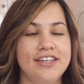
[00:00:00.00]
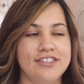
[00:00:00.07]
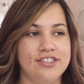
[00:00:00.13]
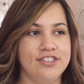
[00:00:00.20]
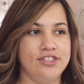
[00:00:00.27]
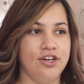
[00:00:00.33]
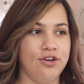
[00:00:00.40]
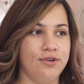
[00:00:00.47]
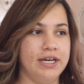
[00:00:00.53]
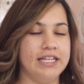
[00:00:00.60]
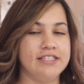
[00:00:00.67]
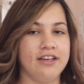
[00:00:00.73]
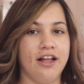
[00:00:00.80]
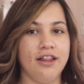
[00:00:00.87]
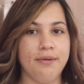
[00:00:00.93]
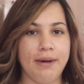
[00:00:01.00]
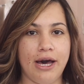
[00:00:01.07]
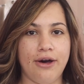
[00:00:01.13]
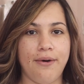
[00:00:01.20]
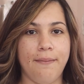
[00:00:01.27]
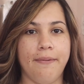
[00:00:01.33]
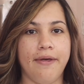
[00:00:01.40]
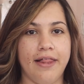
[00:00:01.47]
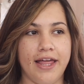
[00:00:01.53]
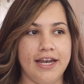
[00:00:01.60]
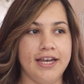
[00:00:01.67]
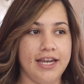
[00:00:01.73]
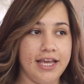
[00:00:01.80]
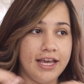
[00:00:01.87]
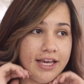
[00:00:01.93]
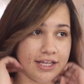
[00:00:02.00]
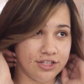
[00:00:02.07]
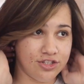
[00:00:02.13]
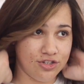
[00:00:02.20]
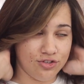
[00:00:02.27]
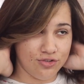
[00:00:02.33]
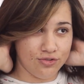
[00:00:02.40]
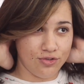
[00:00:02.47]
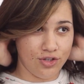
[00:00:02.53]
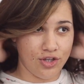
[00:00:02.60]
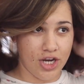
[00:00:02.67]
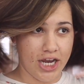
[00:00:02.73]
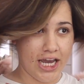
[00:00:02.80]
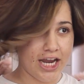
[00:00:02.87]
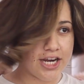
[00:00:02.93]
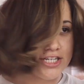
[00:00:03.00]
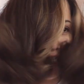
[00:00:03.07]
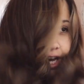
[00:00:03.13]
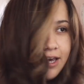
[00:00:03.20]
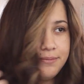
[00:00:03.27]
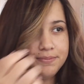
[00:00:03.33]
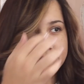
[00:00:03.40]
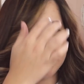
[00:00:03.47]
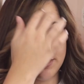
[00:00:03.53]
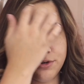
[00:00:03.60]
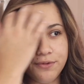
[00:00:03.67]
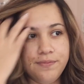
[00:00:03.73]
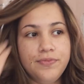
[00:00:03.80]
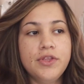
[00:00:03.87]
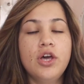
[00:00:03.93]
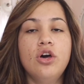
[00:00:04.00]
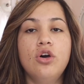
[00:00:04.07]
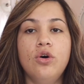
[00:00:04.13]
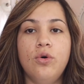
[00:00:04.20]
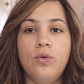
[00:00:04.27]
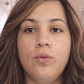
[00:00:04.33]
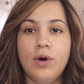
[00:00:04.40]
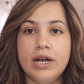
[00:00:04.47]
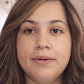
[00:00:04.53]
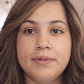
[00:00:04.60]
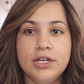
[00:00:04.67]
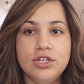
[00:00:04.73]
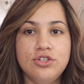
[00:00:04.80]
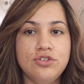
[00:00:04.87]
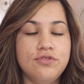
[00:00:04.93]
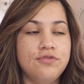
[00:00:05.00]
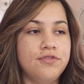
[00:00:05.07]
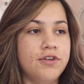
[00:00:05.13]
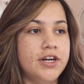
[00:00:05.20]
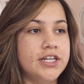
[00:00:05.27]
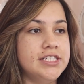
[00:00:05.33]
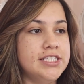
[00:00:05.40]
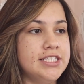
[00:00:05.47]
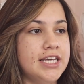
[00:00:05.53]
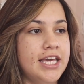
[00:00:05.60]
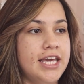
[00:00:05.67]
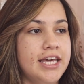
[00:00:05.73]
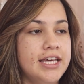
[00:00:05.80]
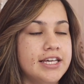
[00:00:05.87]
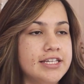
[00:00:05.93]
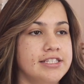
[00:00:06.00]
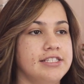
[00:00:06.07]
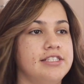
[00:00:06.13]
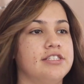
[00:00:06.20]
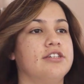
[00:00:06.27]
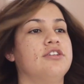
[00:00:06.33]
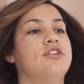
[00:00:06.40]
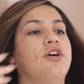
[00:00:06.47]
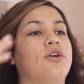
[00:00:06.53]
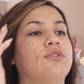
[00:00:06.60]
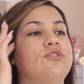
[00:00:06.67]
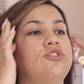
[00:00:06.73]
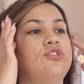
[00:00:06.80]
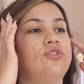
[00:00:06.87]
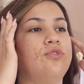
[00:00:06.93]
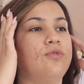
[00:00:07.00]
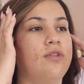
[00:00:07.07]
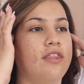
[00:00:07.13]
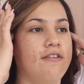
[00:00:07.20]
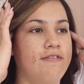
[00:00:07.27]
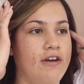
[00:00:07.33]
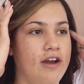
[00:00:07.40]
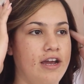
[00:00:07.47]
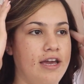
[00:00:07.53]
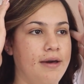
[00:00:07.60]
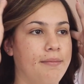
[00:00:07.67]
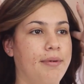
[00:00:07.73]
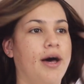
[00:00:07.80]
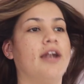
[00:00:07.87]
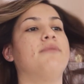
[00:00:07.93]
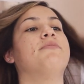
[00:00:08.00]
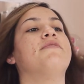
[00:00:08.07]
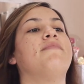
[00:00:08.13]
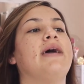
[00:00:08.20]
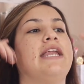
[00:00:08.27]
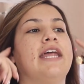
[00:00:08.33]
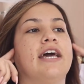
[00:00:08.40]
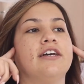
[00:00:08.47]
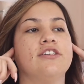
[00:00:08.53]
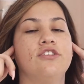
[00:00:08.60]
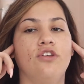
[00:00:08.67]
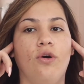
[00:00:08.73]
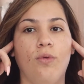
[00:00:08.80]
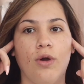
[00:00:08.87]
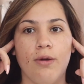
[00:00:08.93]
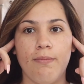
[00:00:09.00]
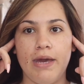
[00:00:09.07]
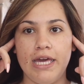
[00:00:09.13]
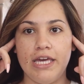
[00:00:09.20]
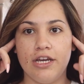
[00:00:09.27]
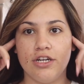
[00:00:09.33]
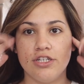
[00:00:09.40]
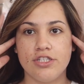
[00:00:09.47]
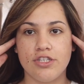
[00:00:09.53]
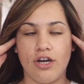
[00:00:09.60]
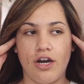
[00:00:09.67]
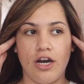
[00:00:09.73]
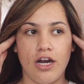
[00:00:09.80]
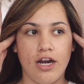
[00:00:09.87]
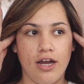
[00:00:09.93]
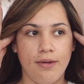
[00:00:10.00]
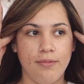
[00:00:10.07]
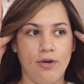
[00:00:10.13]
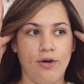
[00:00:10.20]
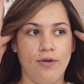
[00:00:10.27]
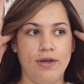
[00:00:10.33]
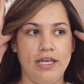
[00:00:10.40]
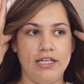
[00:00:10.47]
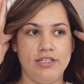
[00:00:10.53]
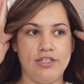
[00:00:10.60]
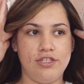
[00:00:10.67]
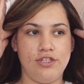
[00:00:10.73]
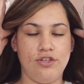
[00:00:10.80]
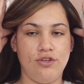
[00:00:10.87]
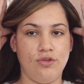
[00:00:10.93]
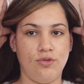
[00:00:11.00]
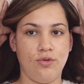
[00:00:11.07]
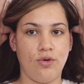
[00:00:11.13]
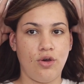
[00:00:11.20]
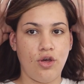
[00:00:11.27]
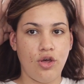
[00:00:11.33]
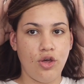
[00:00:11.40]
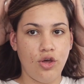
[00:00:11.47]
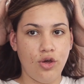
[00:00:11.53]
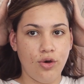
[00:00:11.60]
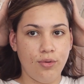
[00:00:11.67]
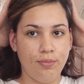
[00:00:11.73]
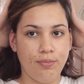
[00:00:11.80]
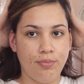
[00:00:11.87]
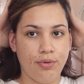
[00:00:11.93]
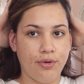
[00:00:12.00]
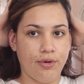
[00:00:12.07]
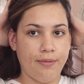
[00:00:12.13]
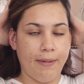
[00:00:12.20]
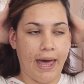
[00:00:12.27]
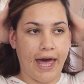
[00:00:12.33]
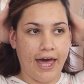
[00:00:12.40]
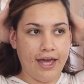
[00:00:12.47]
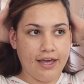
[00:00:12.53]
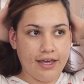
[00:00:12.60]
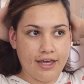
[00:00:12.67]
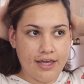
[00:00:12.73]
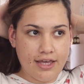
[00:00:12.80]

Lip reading: So it's all about blending into your hair type. So what I'm gonna do first is go to the very bottom of my neck. So where my ears are, I'm going to pull back